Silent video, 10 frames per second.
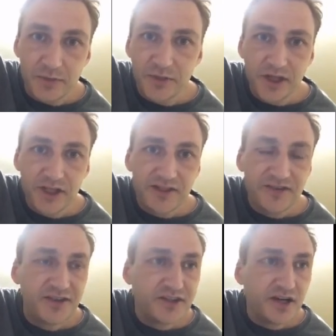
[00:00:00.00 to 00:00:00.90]

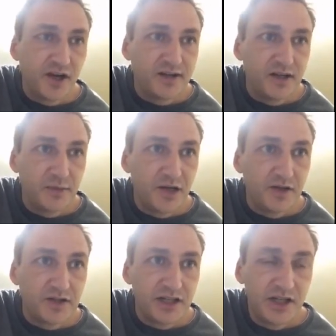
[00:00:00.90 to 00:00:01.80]
emergence, you're talking
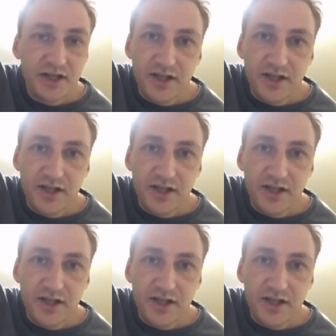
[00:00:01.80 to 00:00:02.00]
about